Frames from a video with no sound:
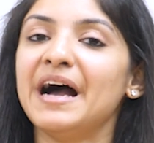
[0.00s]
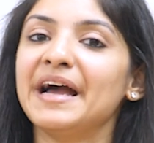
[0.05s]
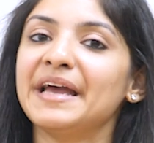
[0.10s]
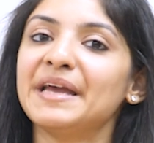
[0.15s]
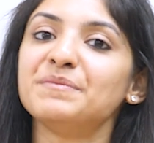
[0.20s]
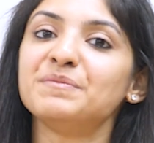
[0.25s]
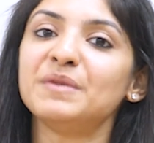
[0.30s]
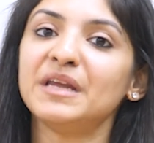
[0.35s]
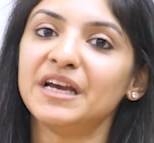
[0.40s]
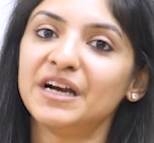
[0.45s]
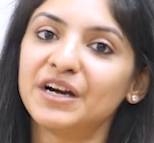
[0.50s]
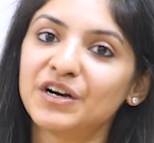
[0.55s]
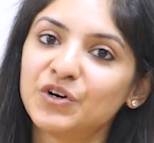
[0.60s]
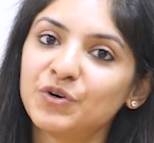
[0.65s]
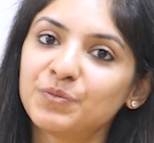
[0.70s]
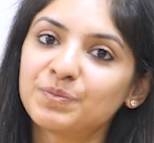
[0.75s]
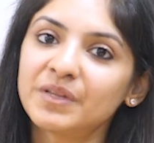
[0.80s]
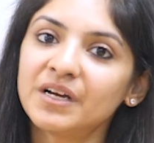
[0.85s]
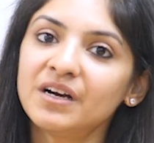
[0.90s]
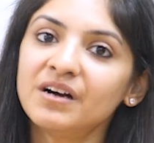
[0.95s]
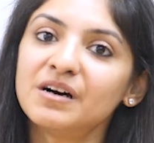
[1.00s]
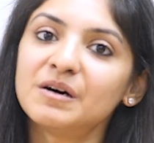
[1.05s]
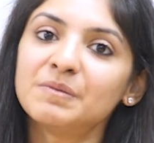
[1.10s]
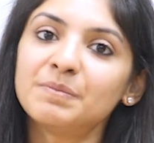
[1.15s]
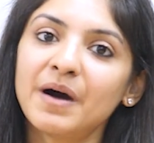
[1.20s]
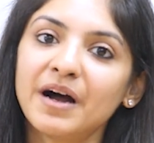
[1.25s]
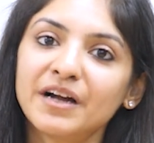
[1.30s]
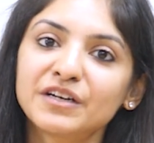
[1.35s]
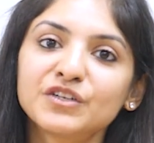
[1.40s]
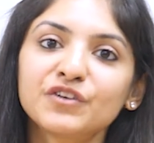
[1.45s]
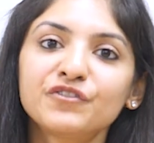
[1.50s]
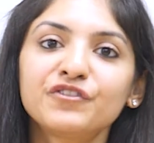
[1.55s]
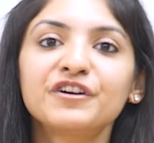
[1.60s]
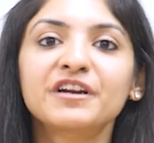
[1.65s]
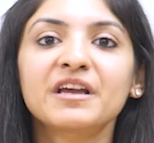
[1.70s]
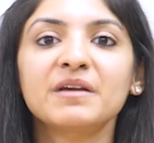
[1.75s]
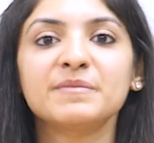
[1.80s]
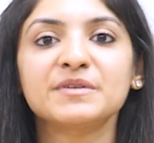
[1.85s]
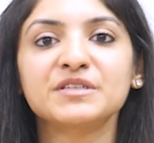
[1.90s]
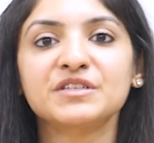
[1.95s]
I am Neha Gupta, a part of our
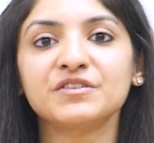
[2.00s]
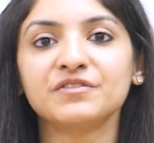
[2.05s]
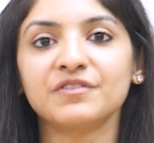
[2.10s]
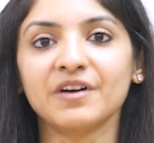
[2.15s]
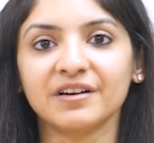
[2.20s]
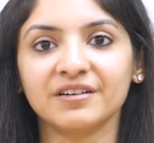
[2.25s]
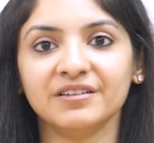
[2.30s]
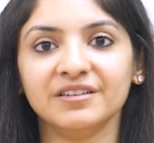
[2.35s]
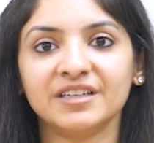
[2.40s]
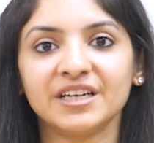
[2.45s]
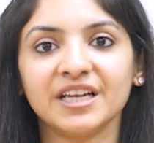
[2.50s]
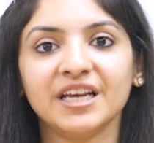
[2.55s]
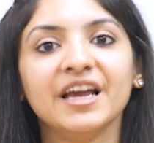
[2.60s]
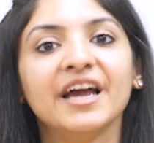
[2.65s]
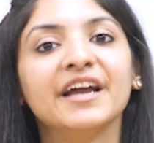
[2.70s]
chemistry faculty,